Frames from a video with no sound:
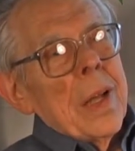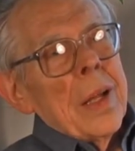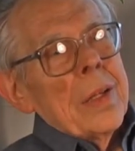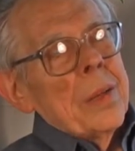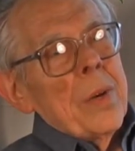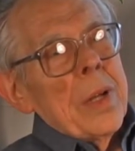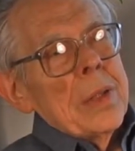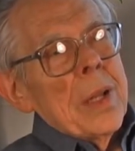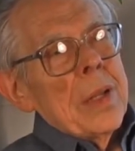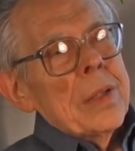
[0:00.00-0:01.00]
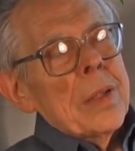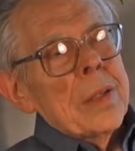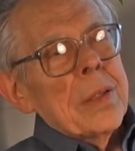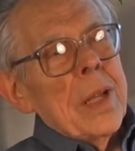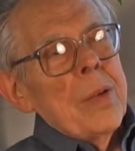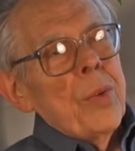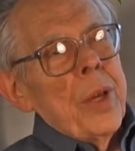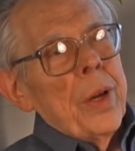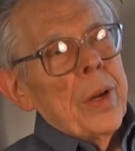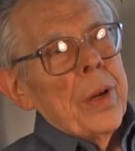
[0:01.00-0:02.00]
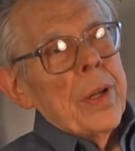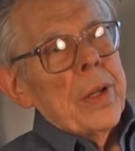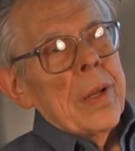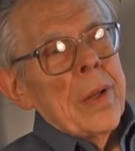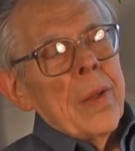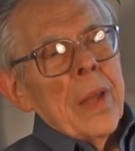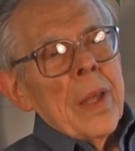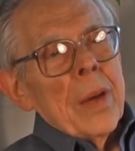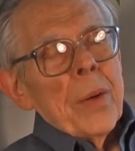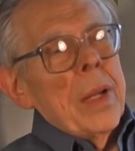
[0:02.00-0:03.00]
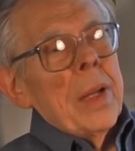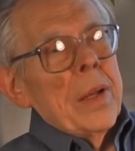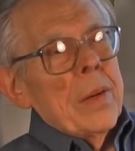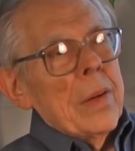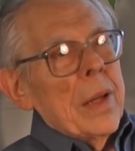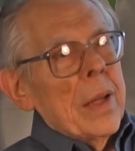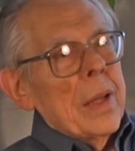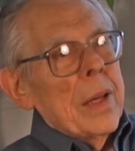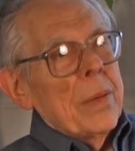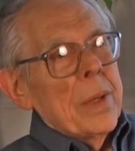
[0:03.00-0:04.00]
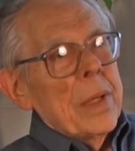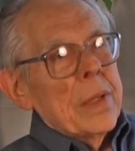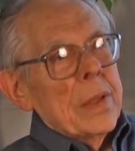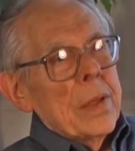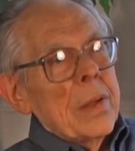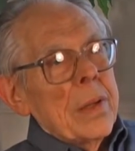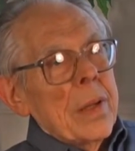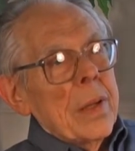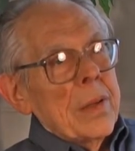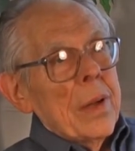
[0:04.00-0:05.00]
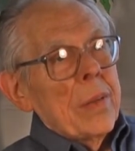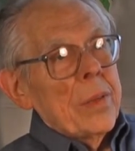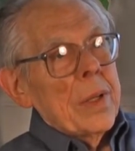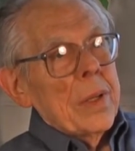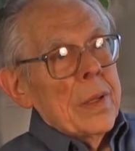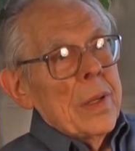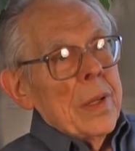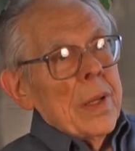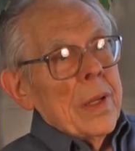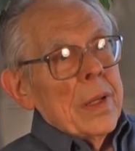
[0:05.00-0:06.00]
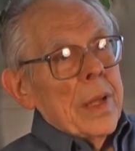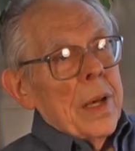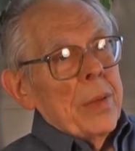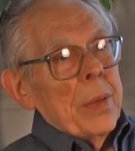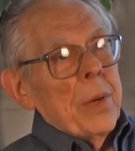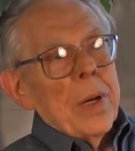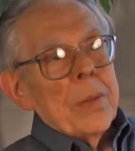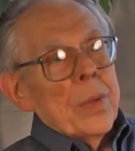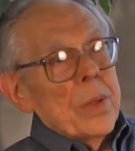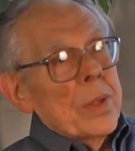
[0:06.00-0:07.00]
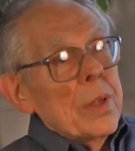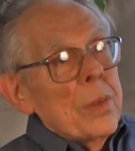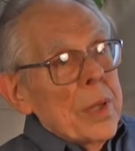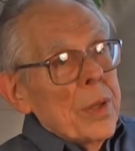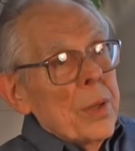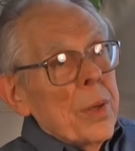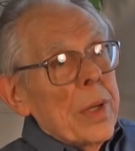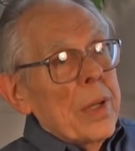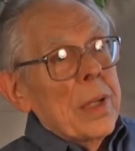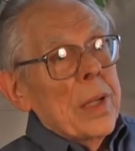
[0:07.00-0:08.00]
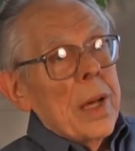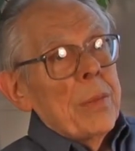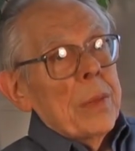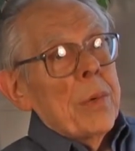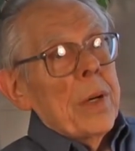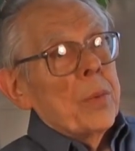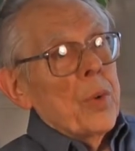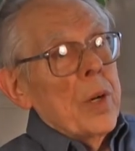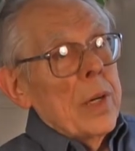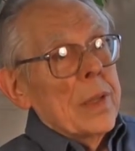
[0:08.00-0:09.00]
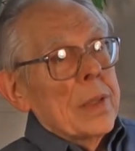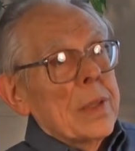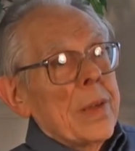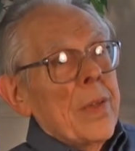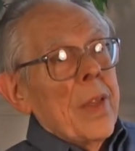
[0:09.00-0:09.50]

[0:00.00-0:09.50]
Not to my knowledge, because the time we heard it, we didn't hear it like that. We just heard that they had dropped an atomic bomb. Of course, nobody knew what an atomic bomb was